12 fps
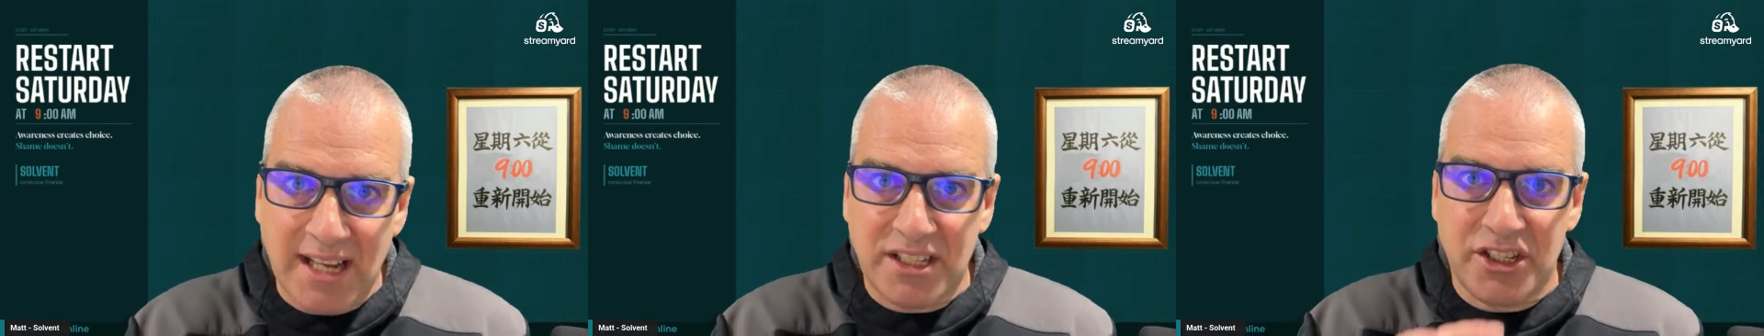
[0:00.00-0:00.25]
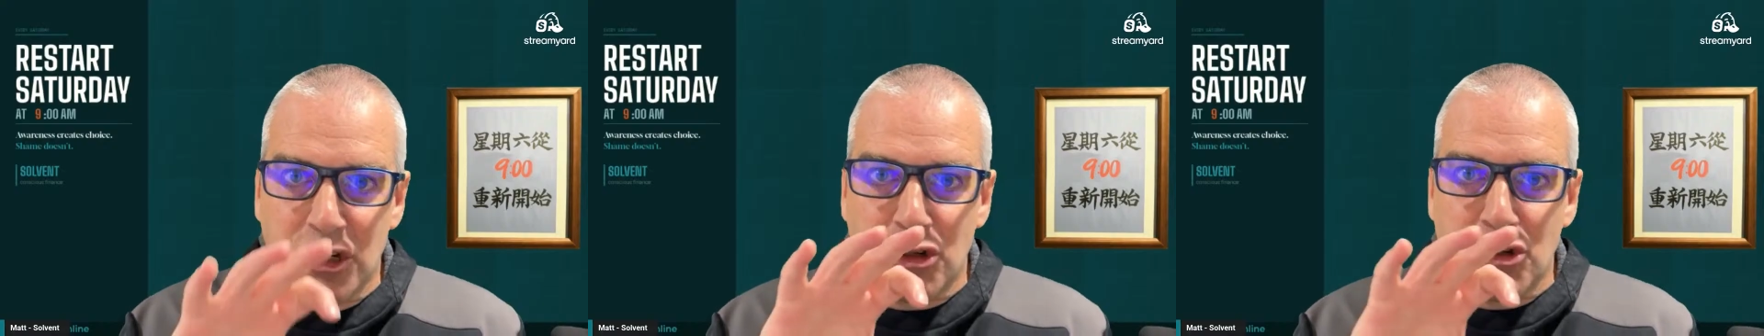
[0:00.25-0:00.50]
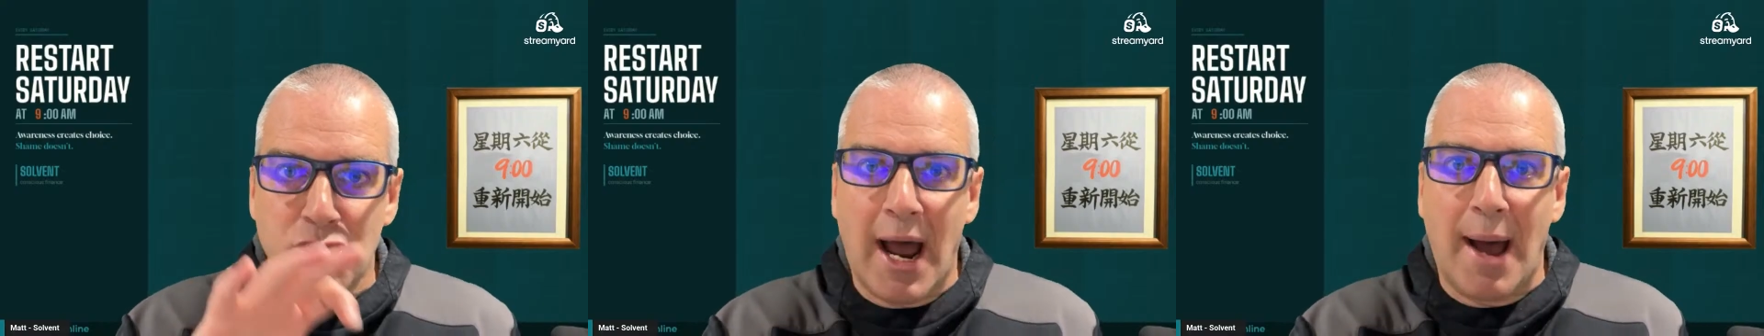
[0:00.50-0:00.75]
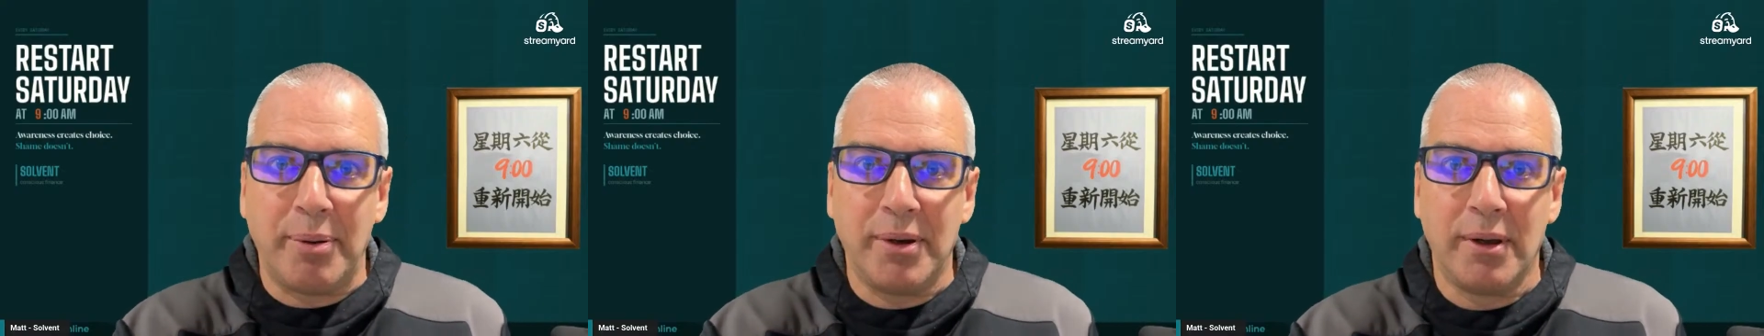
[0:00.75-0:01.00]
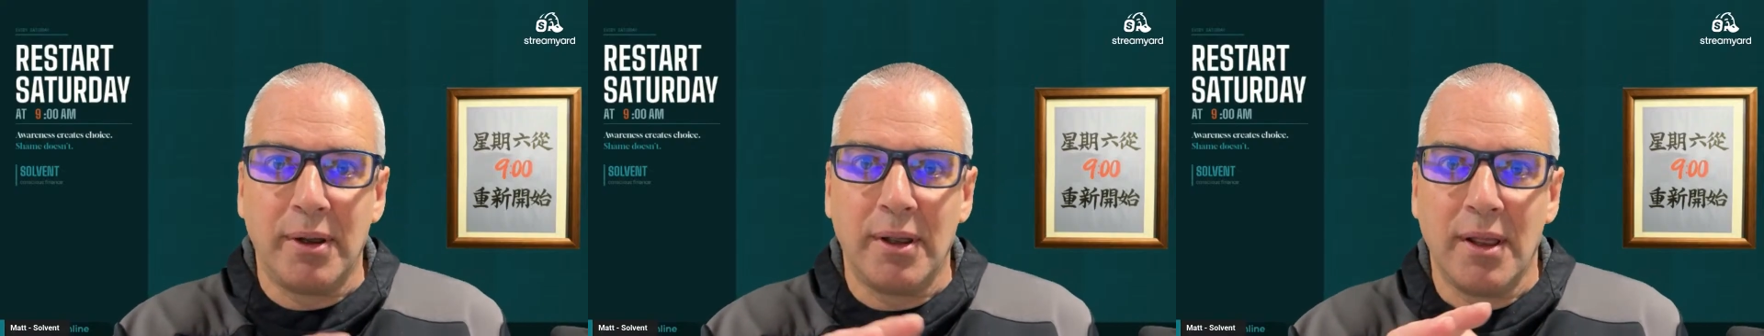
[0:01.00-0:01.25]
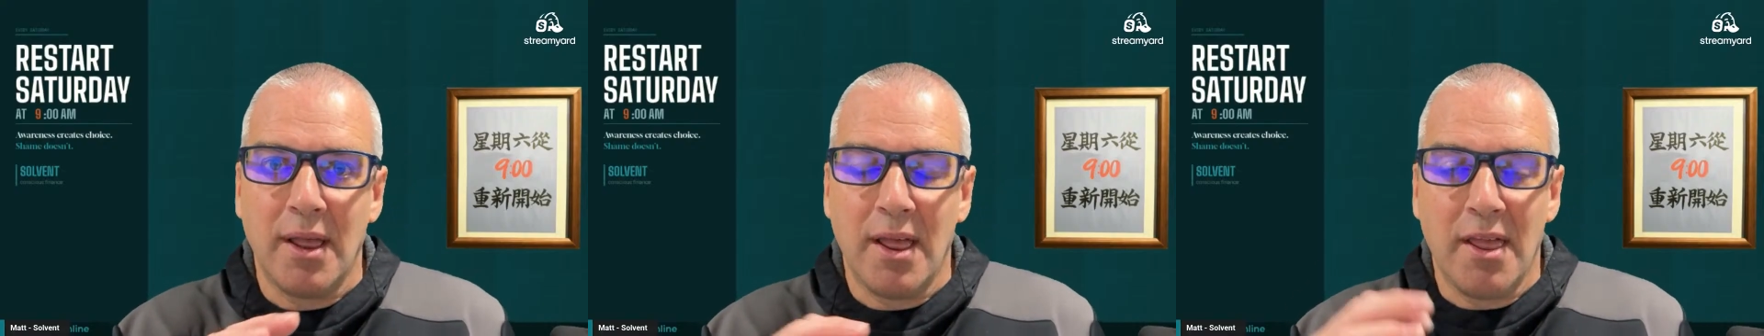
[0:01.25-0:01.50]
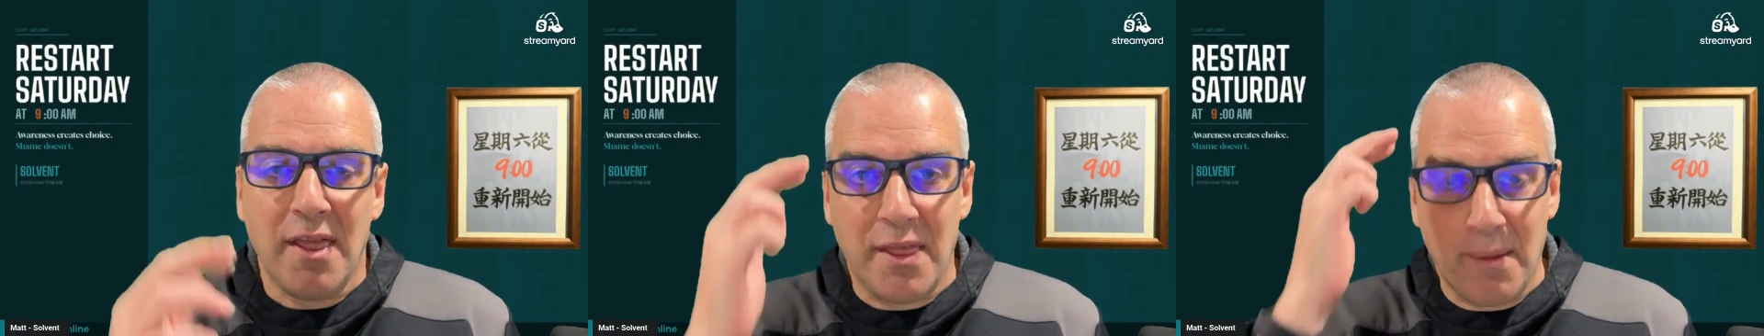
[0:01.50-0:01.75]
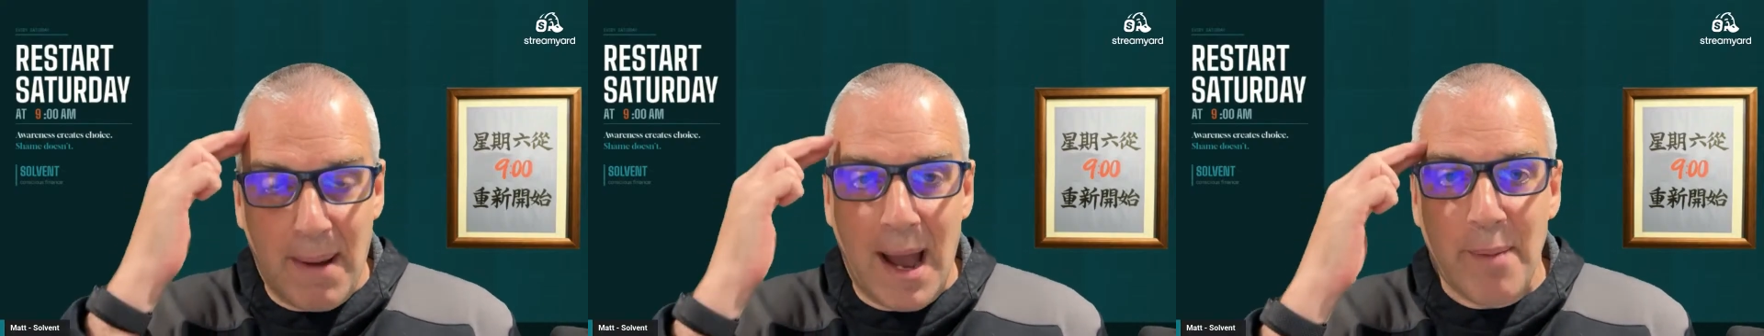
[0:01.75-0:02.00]
trap that
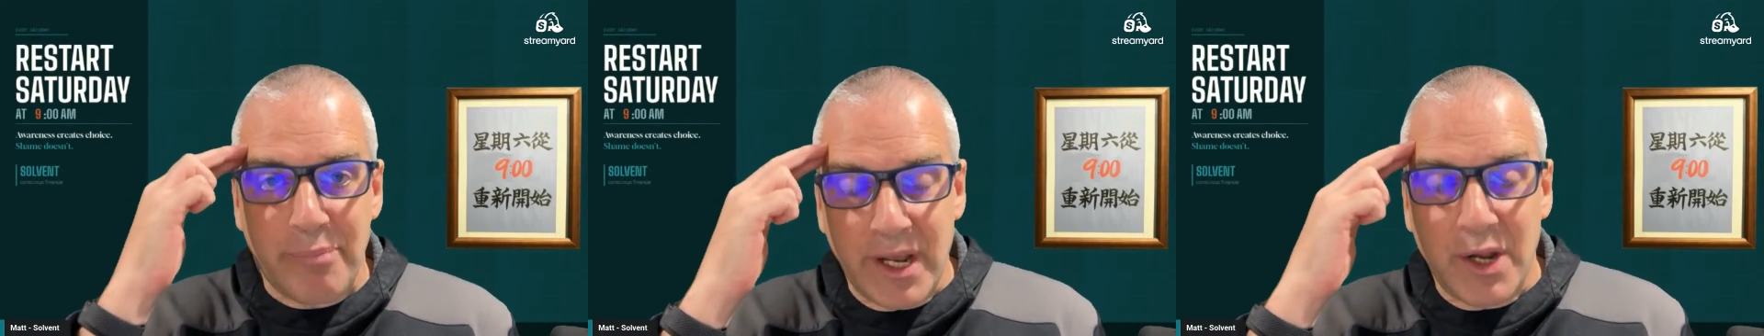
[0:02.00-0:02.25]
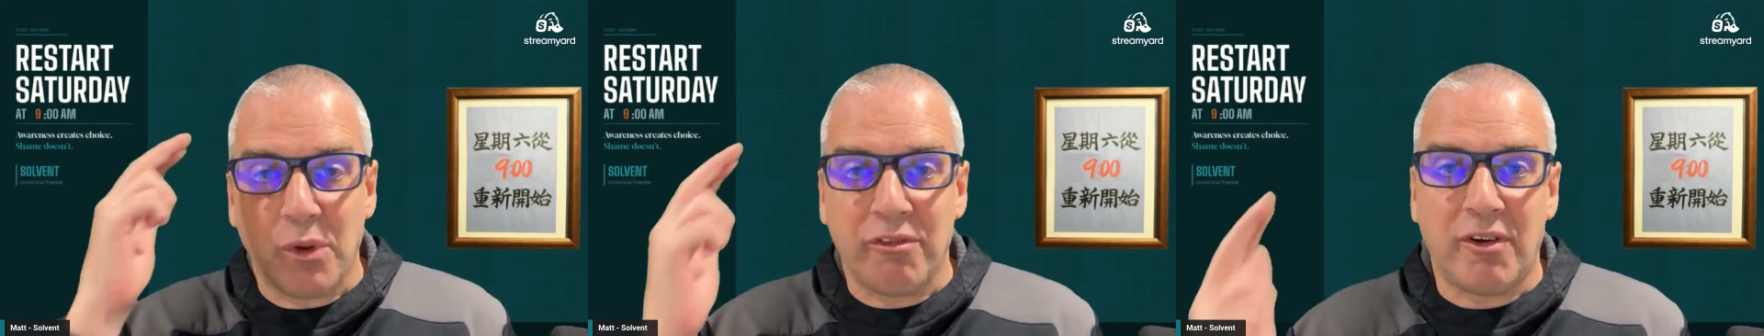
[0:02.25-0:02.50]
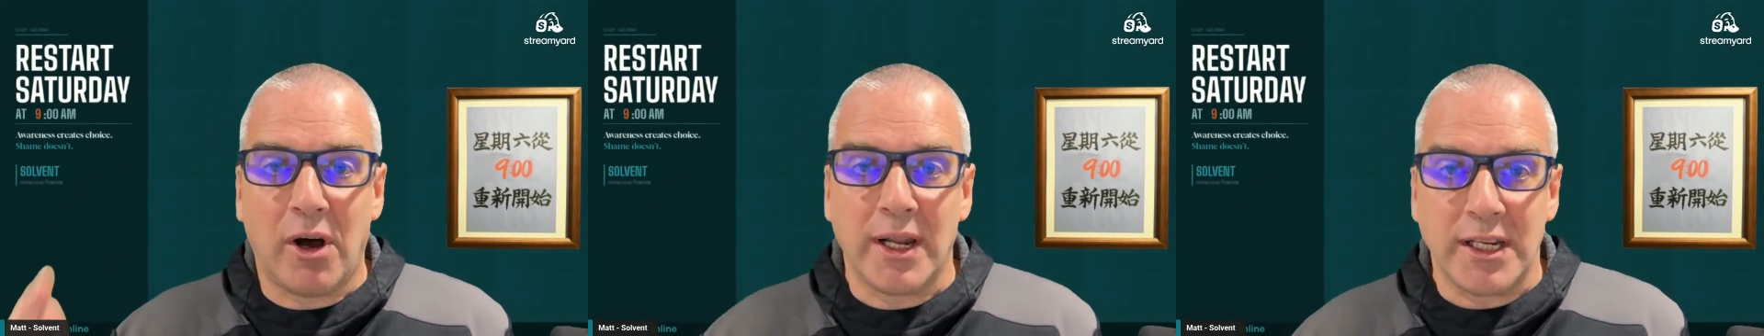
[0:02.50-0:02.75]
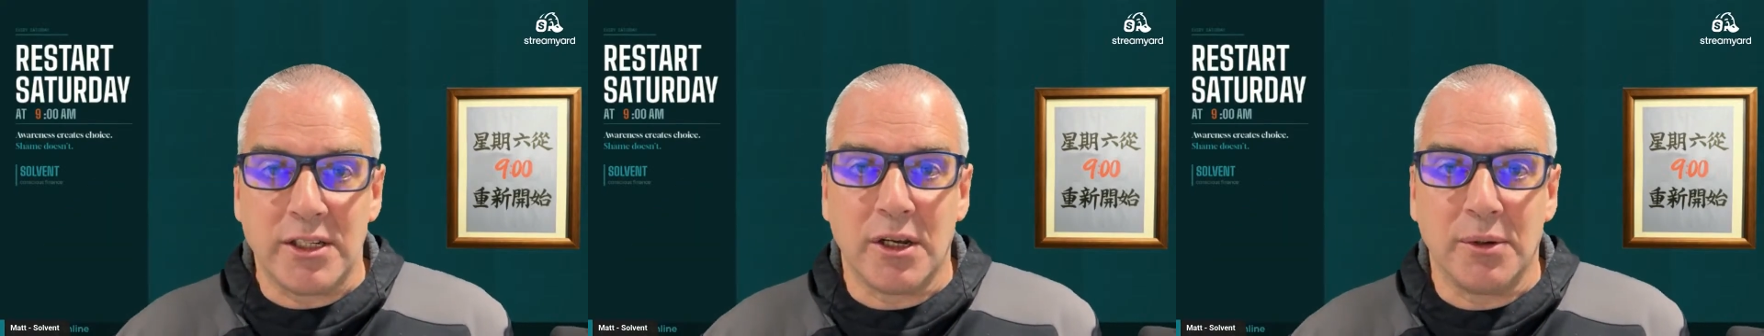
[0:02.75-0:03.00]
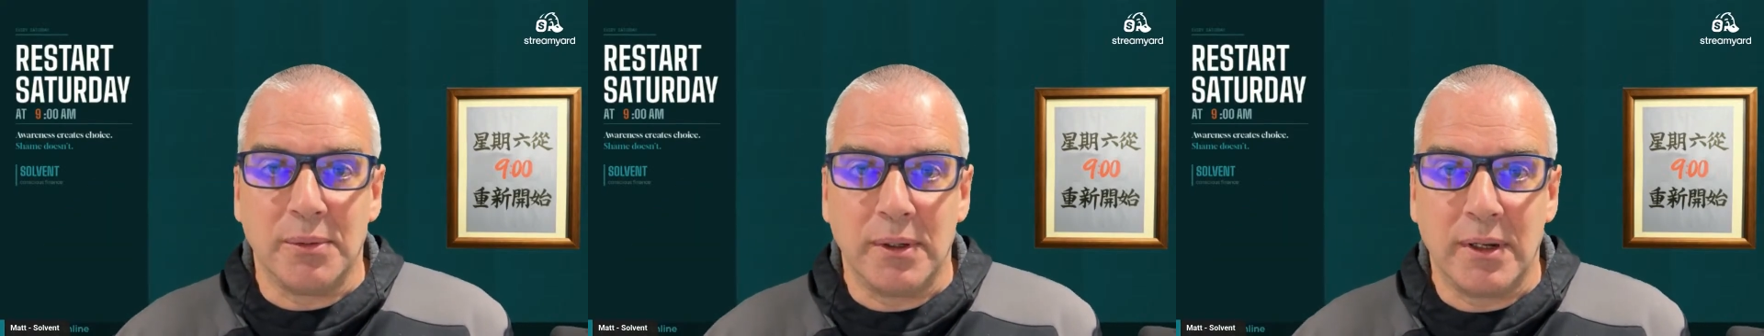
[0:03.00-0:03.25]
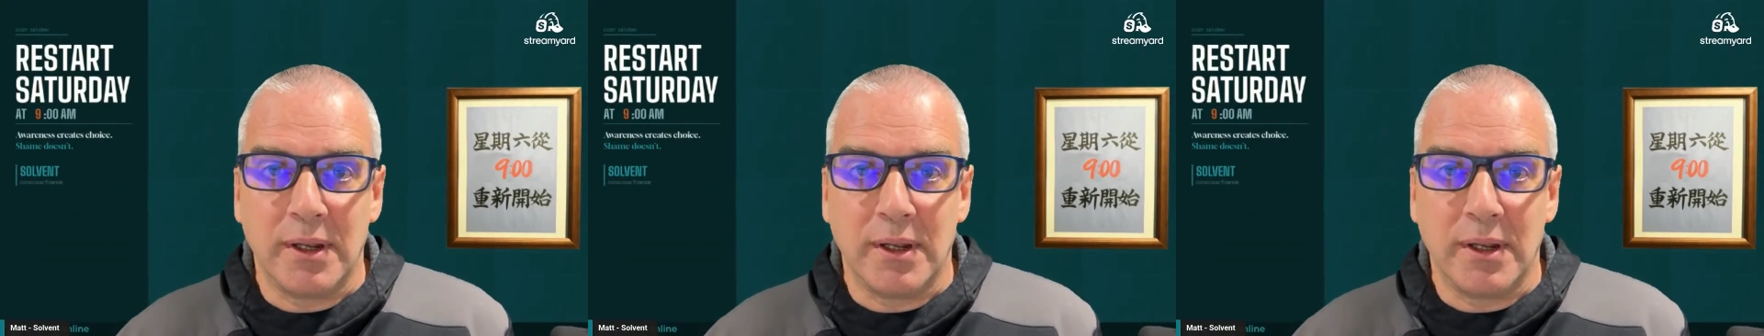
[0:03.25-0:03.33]
my brain will fall into.